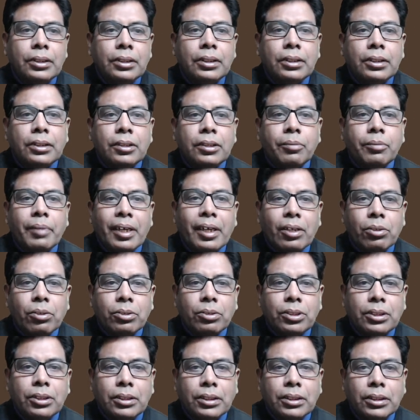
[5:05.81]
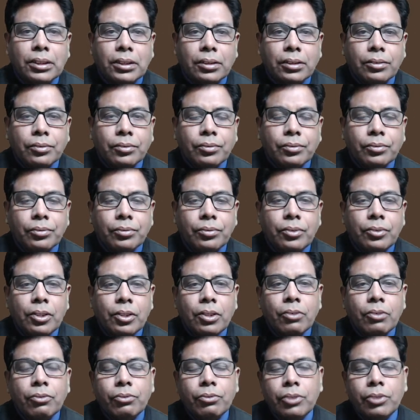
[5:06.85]
the macro instruction,
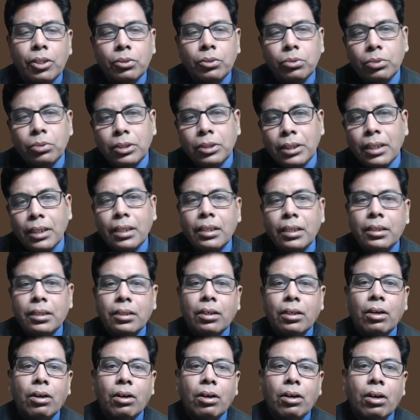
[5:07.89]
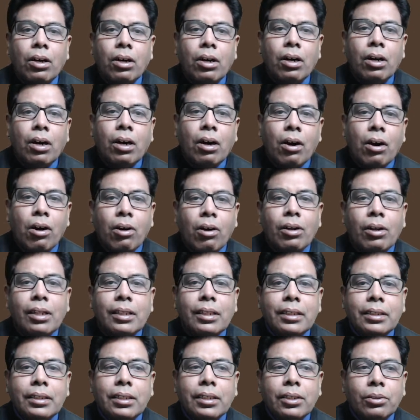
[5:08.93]
we have to turn all the
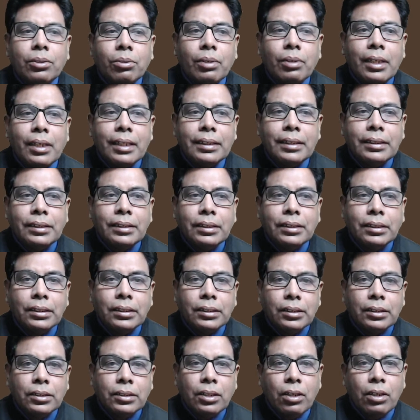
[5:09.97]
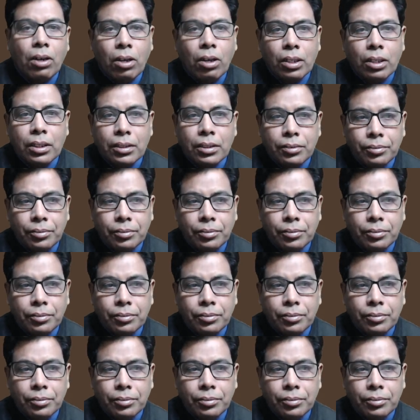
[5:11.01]
control lines on,